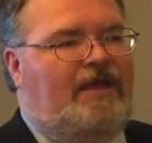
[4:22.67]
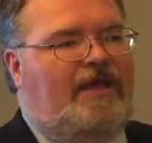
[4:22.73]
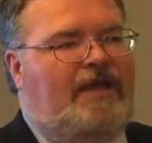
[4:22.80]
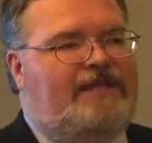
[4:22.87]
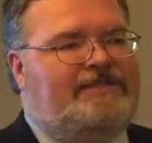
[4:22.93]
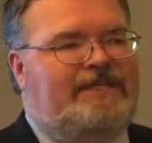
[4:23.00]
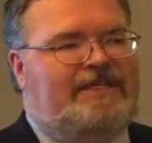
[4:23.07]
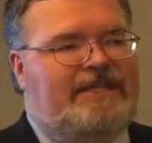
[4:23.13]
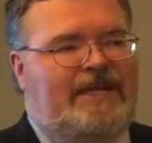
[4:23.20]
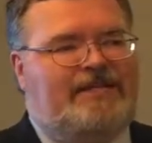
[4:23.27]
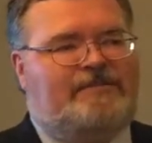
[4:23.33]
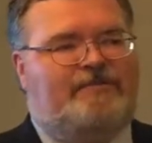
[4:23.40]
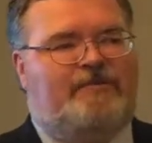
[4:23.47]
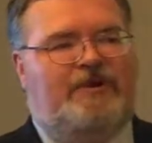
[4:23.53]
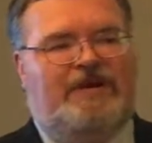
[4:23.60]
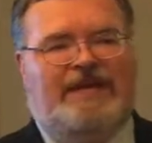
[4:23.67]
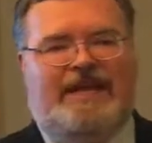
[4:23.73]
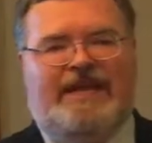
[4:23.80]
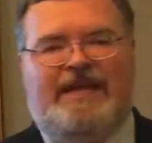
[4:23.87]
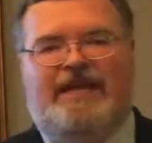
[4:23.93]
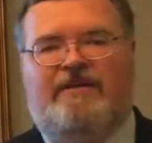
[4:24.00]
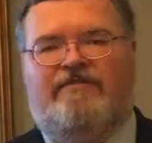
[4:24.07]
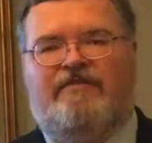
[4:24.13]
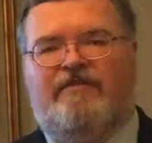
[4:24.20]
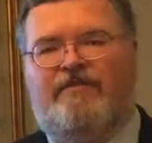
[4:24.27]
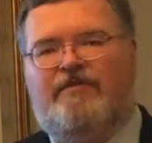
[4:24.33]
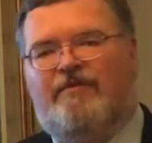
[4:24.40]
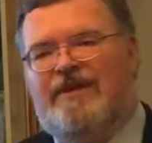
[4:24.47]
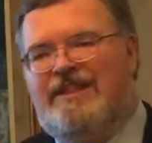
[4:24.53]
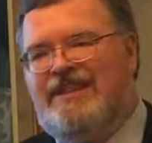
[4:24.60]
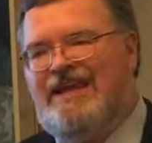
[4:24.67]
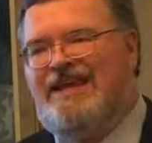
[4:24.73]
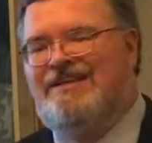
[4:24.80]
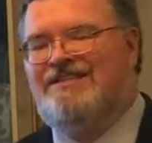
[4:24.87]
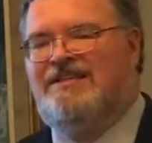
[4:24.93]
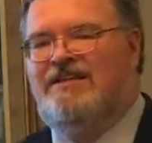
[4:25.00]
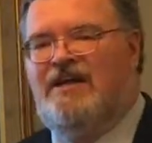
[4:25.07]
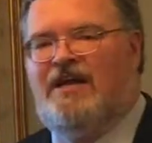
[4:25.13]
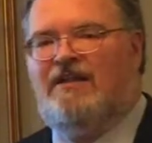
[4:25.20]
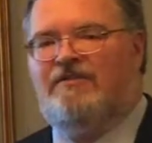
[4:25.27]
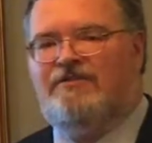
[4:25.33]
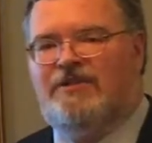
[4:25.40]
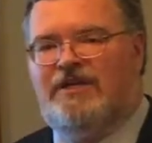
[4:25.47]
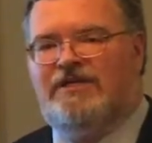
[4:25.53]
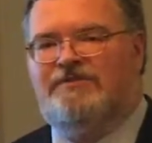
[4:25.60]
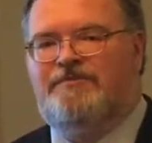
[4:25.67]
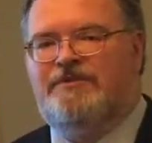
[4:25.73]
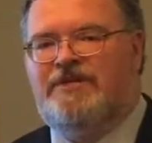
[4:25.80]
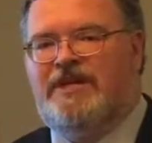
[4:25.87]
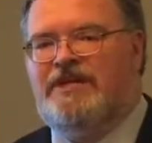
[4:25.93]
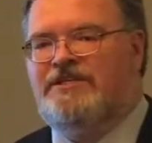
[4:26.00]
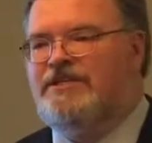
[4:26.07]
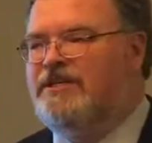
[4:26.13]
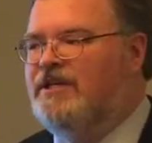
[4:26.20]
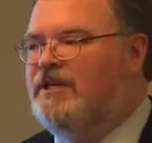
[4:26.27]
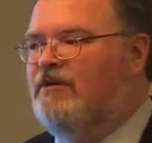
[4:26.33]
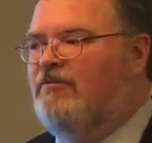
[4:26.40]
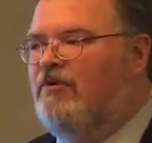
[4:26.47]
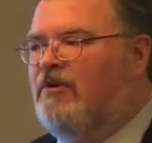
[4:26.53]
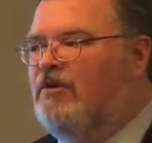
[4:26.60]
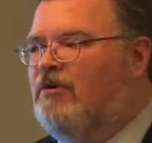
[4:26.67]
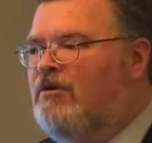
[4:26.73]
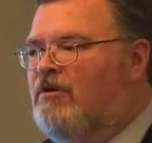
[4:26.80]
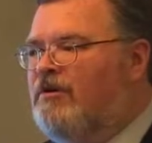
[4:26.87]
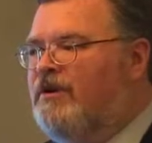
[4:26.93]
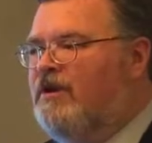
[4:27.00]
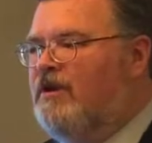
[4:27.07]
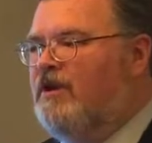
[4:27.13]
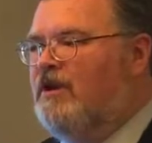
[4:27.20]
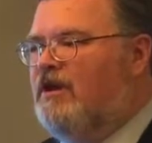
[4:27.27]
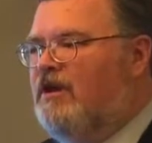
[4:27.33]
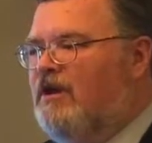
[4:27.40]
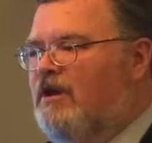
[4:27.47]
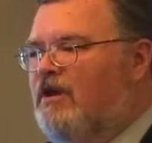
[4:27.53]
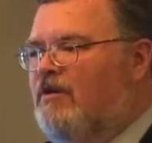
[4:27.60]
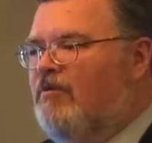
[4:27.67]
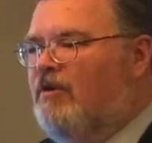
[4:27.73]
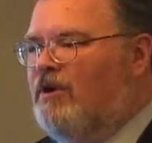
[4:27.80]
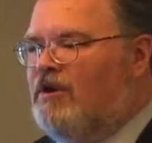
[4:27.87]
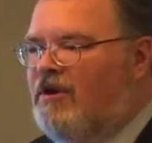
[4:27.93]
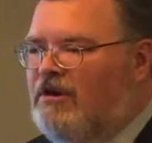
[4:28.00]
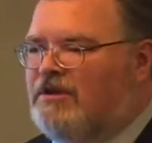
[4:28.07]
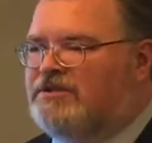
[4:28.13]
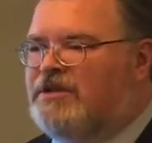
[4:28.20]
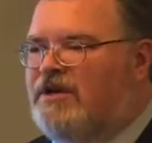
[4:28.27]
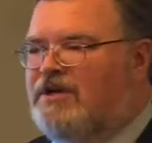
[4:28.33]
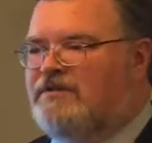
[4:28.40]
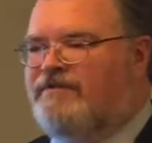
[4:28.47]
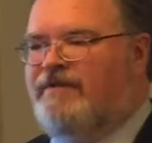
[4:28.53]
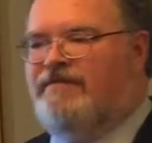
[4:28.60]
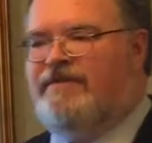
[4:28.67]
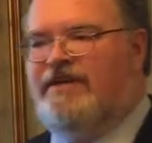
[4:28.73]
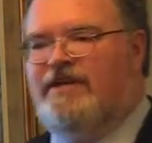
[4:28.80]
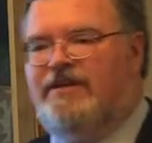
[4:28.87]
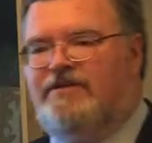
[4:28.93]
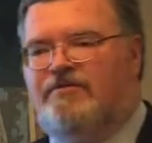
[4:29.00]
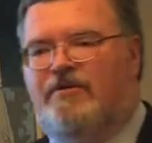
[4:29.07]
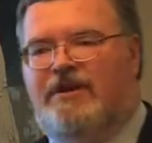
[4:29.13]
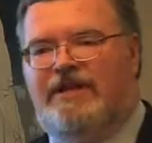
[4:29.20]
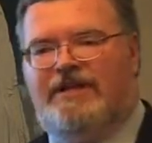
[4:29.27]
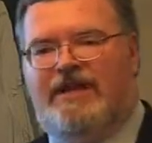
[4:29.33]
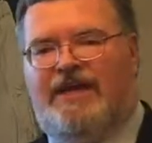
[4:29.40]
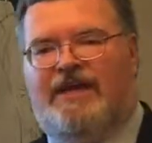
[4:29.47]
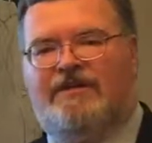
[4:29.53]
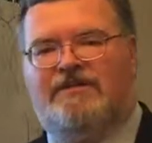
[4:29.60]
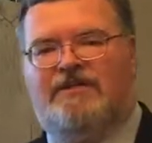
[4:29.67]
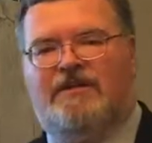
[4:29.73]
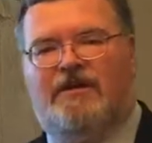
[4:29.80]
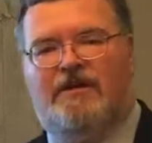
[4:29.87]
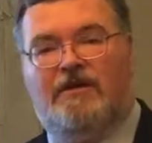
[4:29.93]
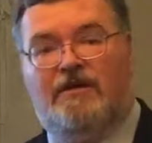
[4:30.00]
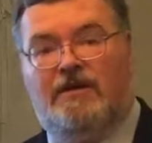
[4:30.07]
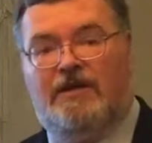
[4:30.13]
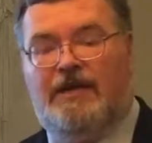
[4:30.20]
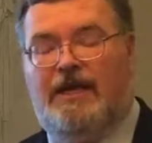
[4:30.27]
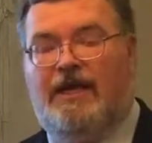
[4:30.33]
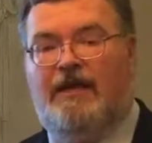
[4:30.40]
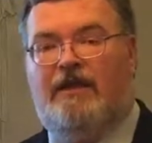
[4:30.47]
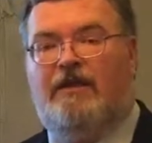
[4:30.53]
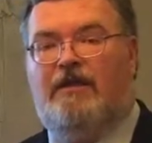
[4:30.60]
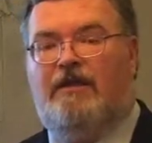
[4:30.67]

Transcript: has a desperate need for $3,000 transportation in a world where cars cost $15,000 to $20,000 on a good day.